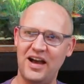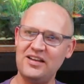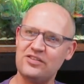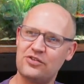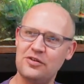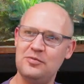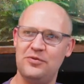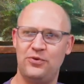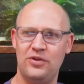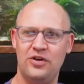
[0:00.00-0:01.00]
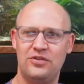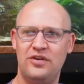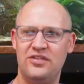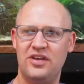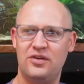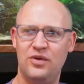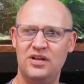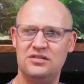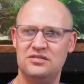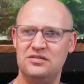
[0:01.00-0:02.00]
I hadn't streamed before, though, so I was like,
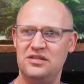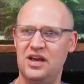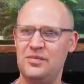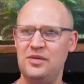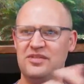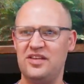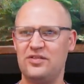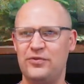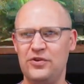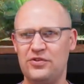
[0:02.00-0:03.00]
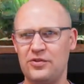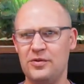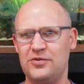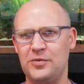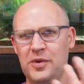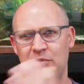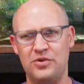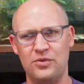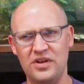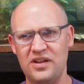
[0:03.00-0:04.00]
well, yeah, maybe it takes a few streams for people
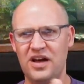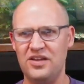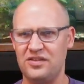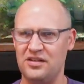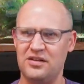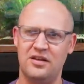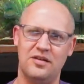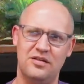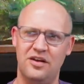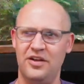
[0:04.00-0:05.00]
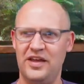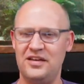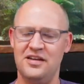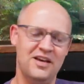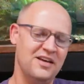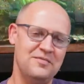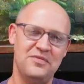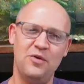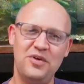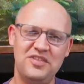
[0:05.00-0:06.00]
to realize and all that.
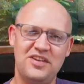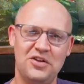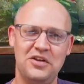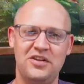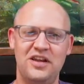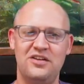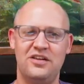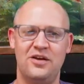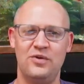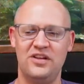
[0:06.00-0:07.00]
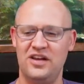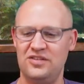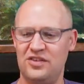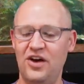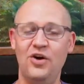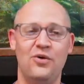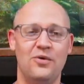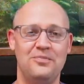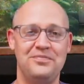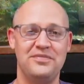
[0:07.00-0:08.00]
It wasn't until a little later that I realized,
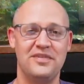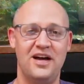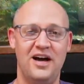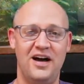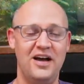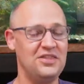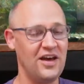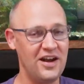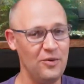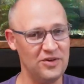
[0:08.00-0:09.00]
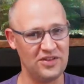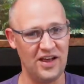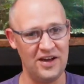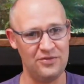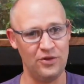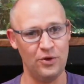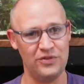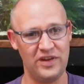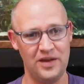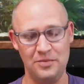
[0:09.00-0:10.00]
oh, I thought I was live the
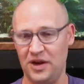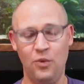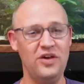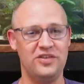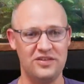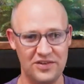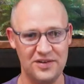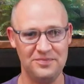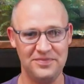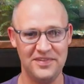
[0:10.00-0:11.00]
whole time, but I wasn't.